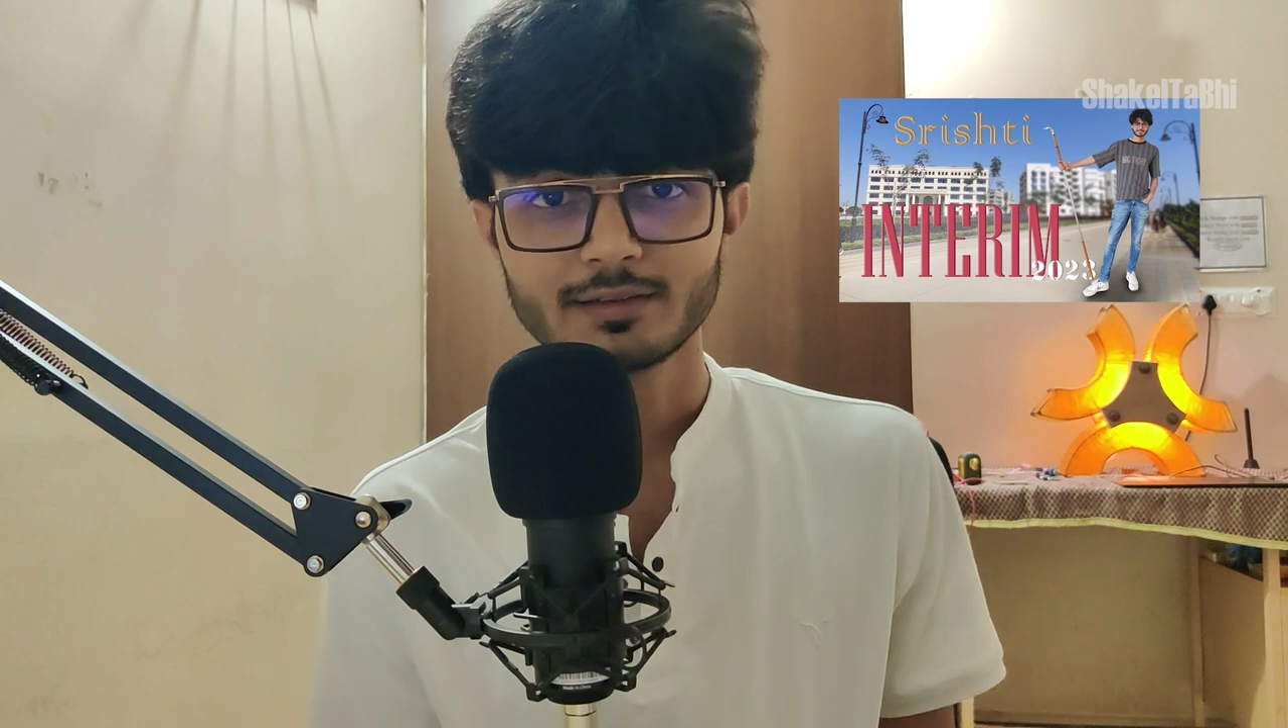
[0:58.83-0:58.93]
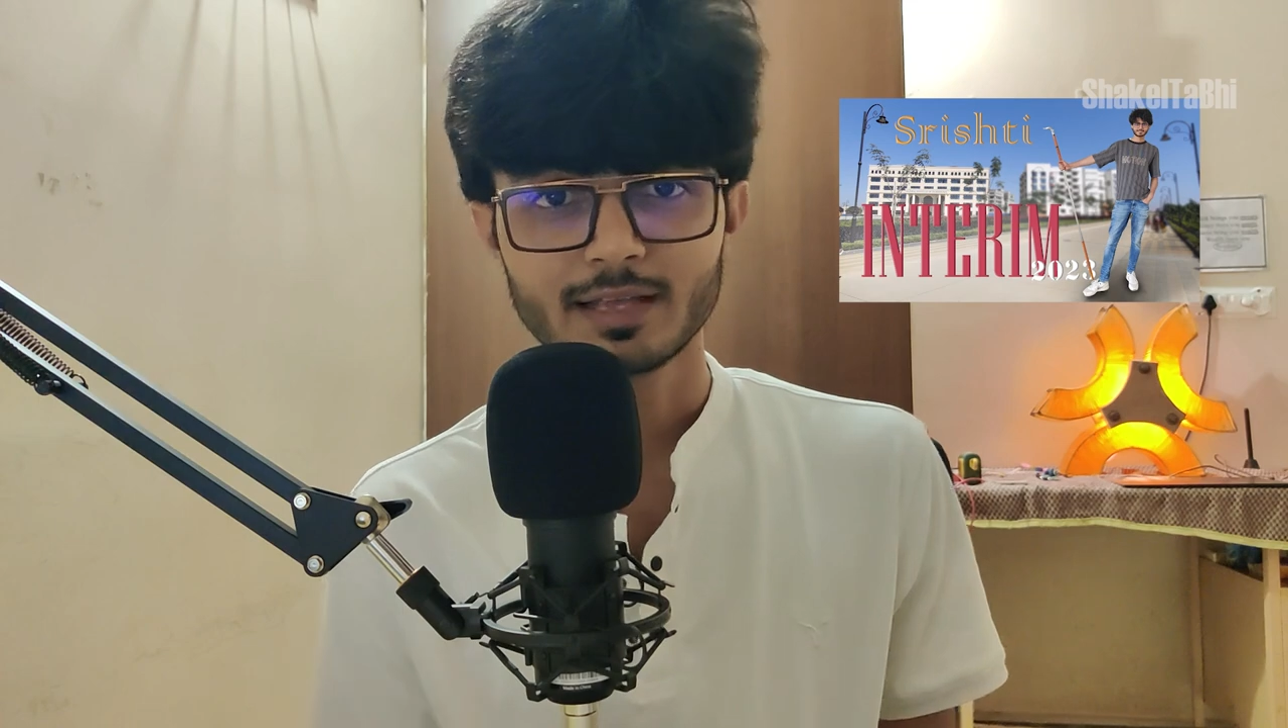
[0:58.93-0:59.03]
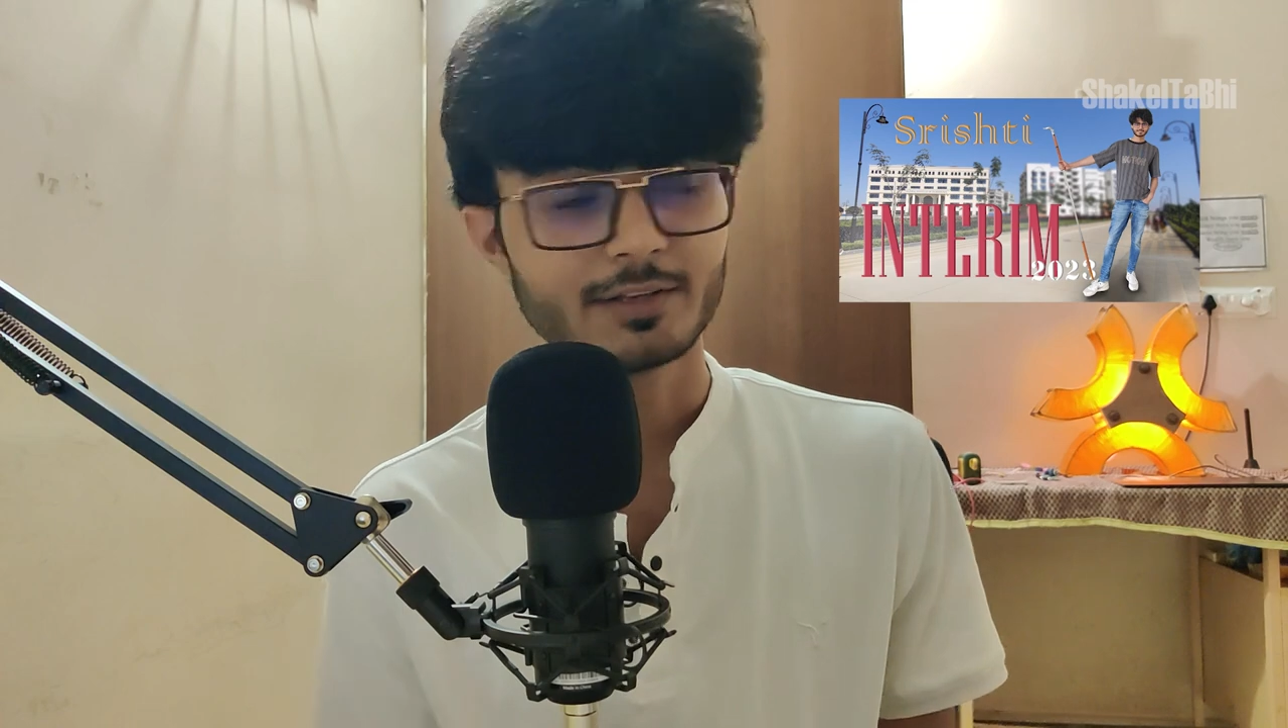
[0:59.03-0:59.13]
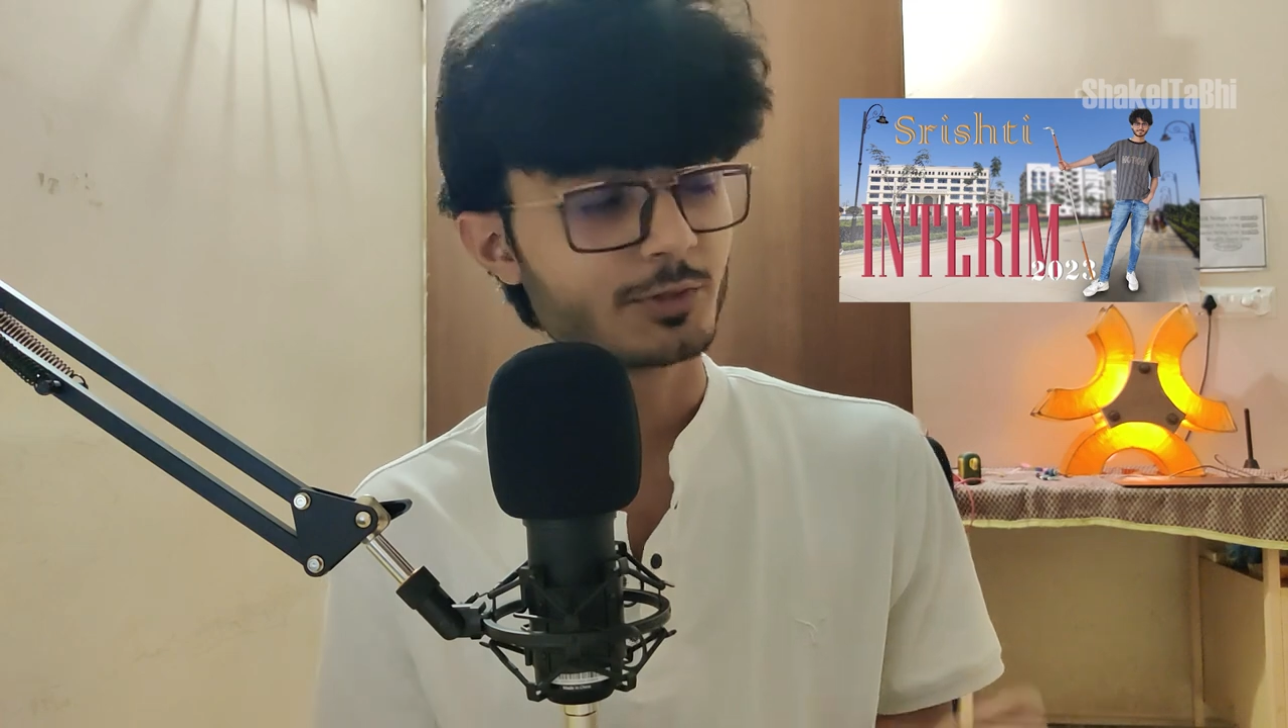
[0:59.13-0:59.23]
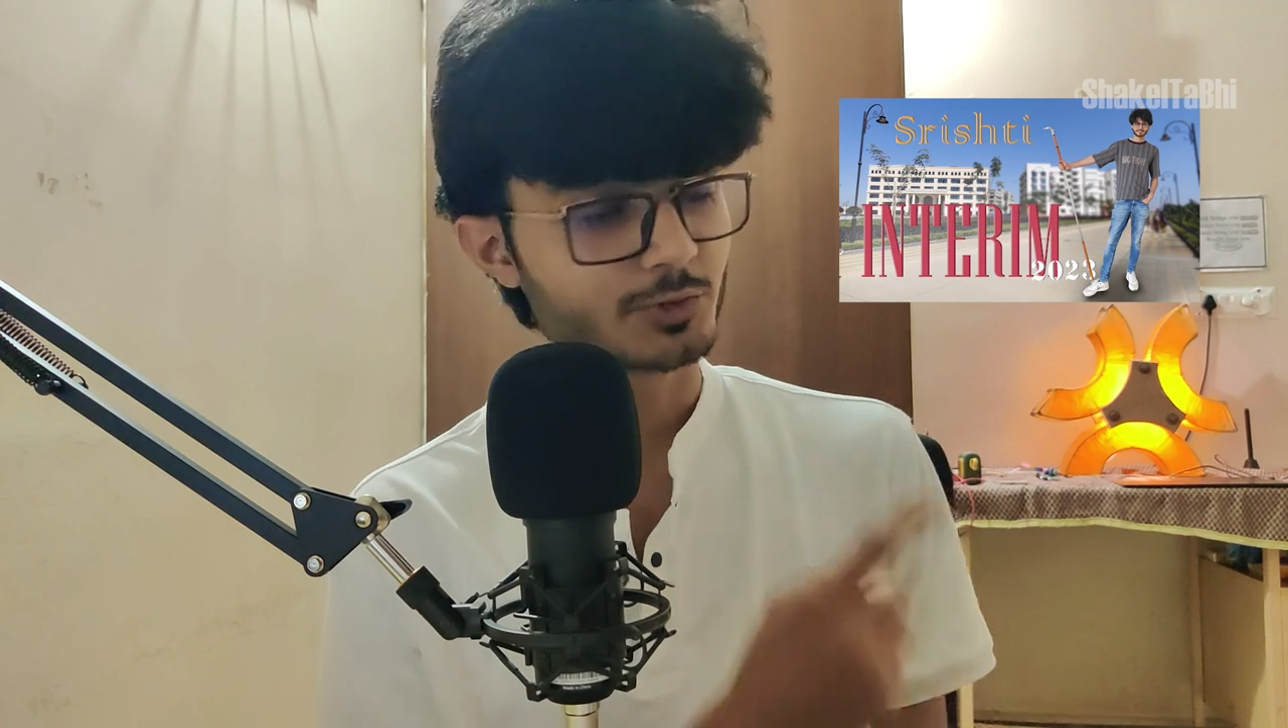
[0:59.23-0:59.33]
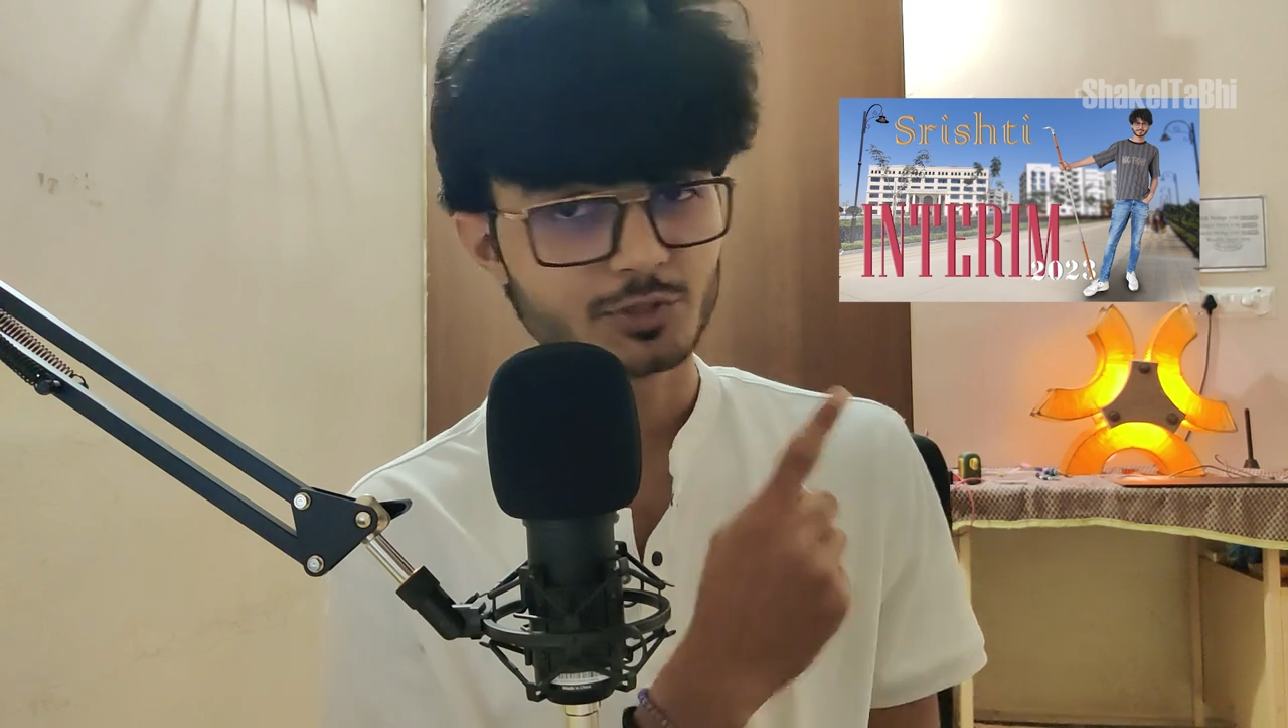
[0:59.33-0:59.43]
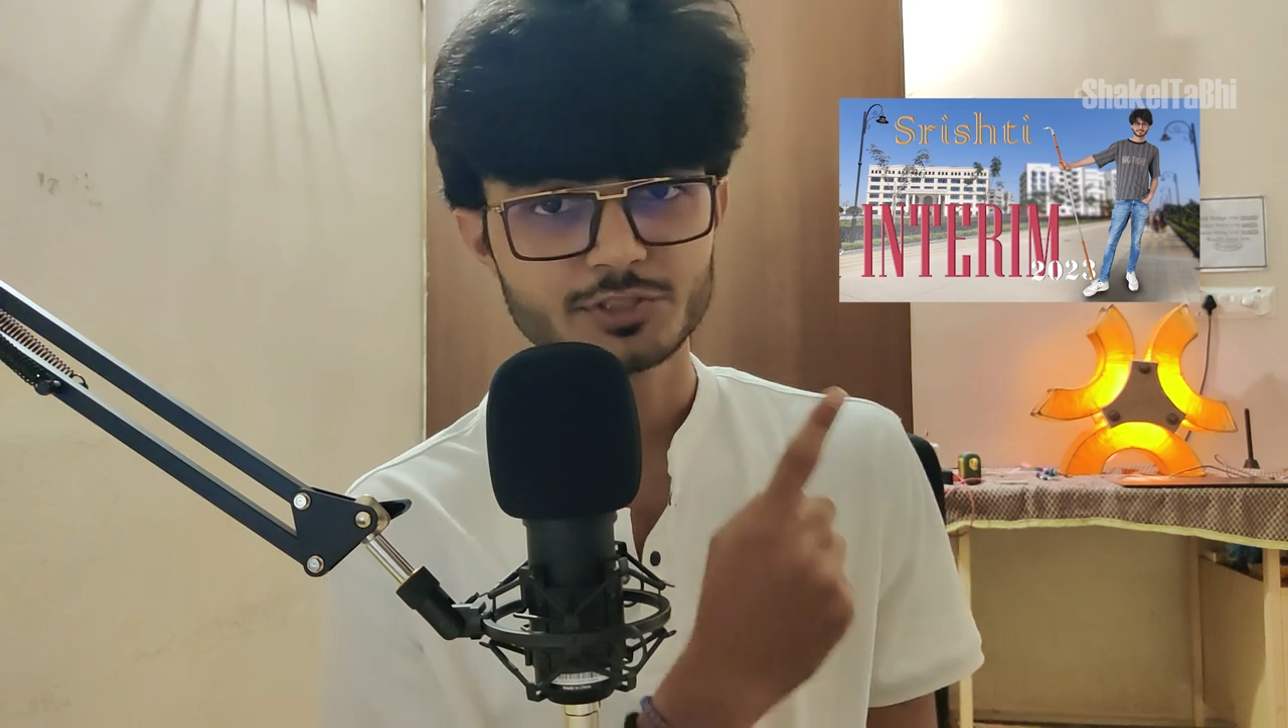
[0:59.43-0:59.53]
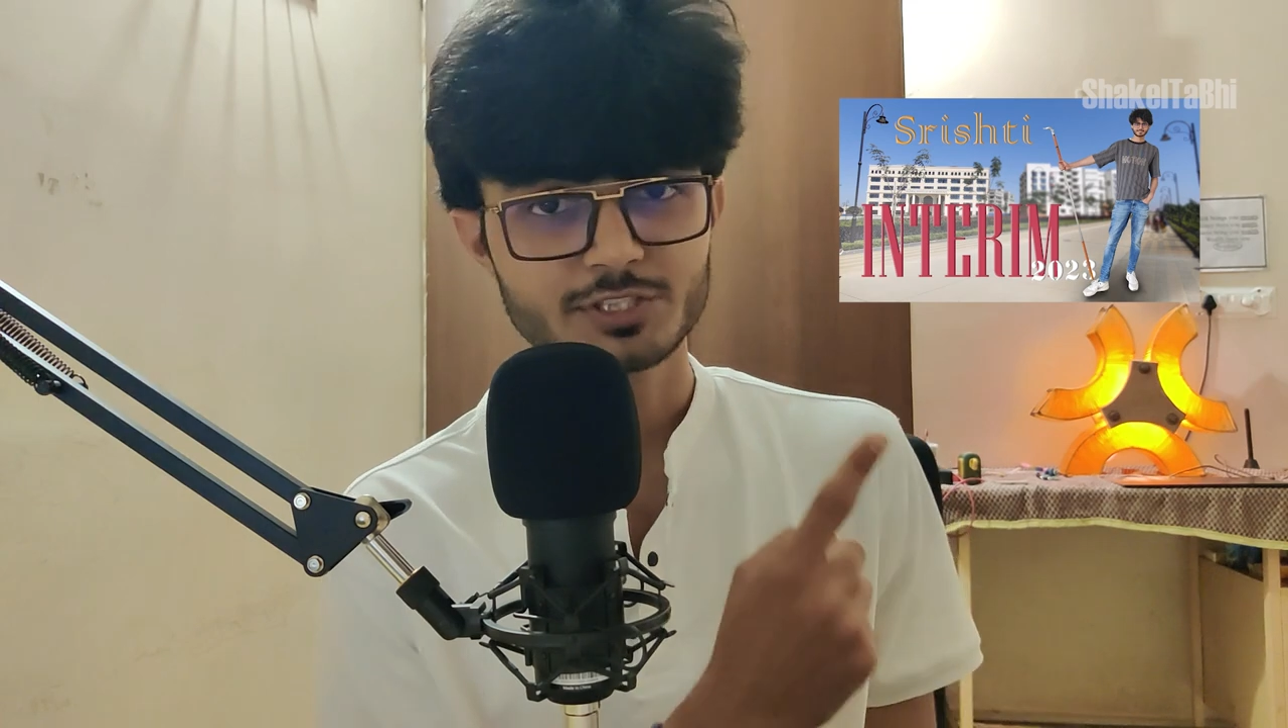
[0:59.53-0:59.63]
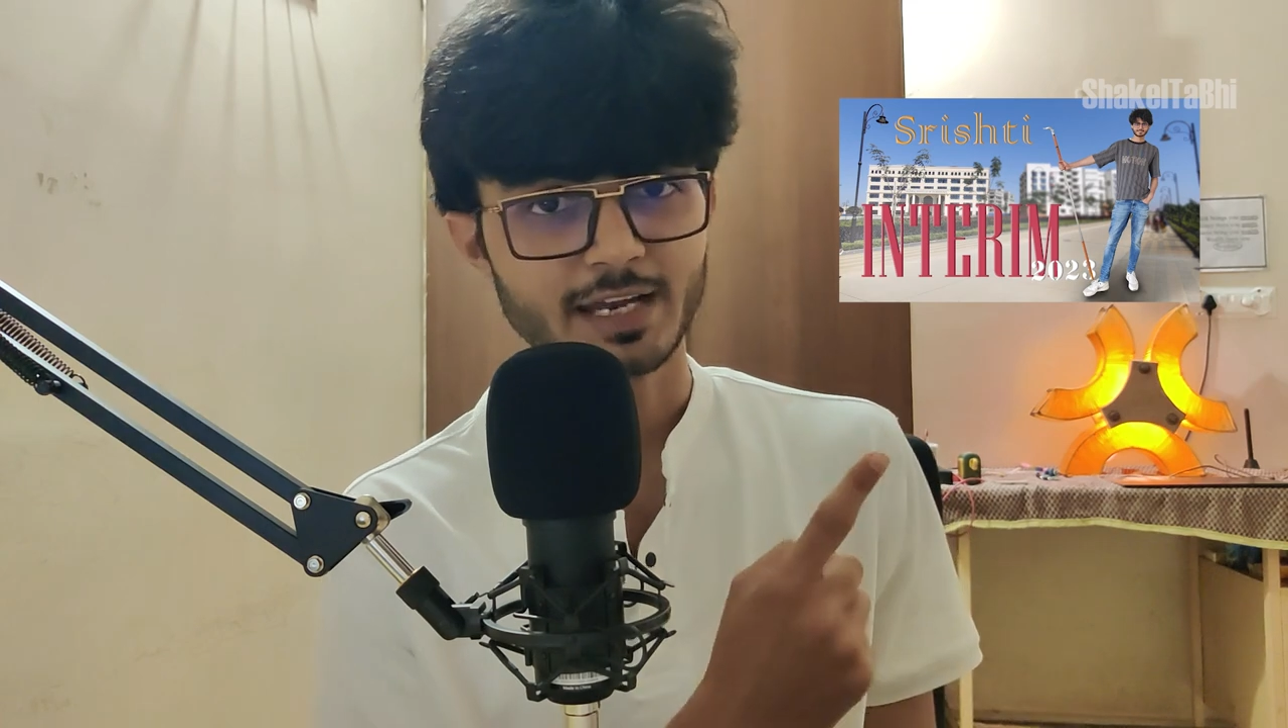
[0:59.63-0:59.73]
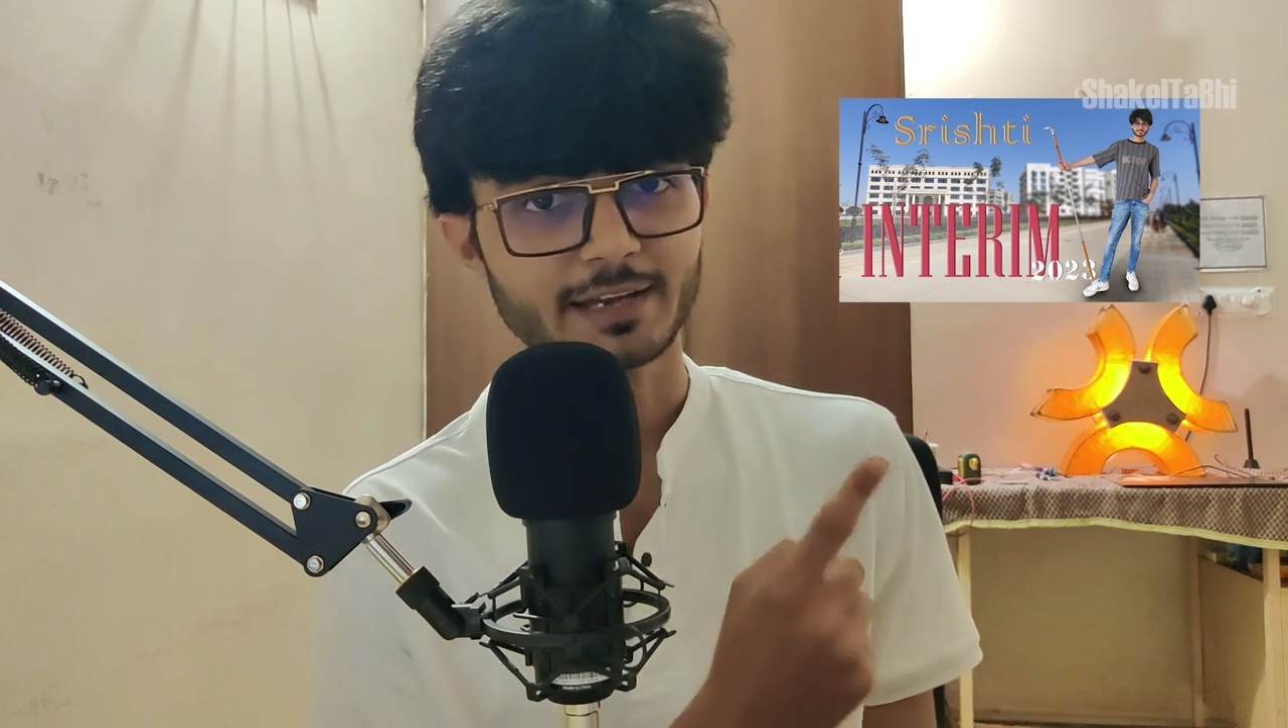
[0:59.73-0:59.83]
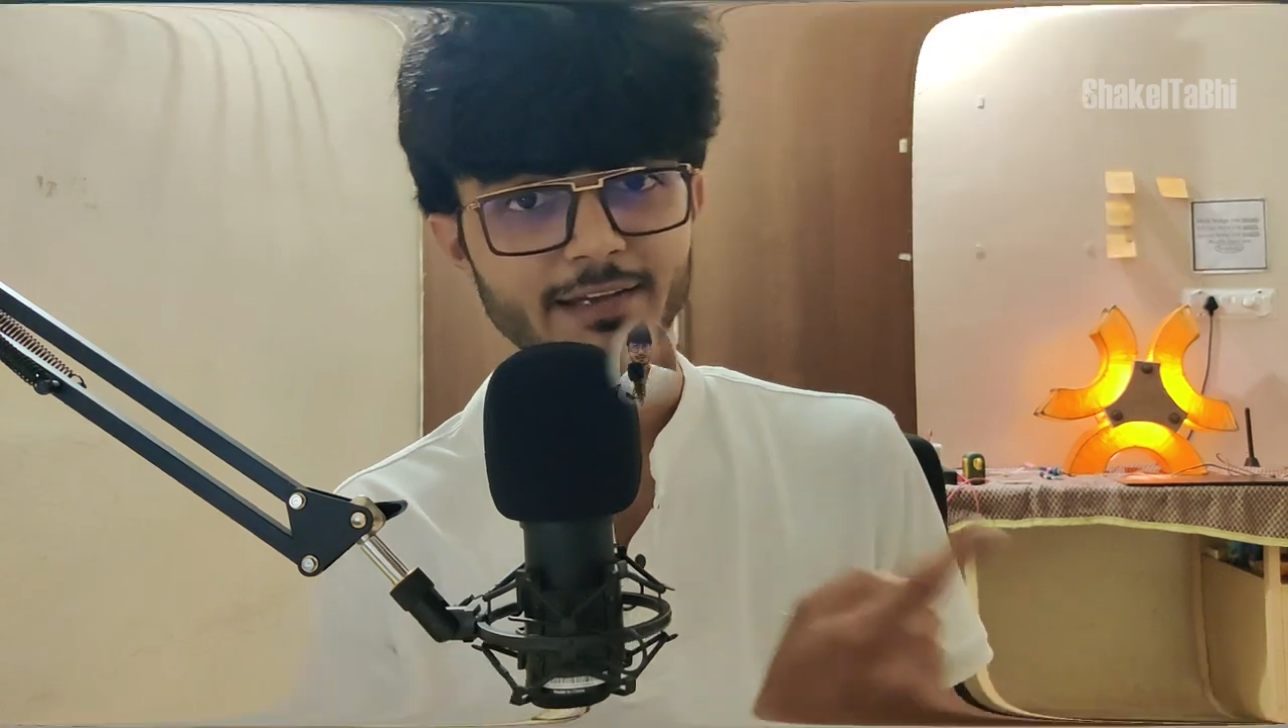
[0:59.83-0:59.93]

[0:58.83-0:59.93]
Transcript: then you should check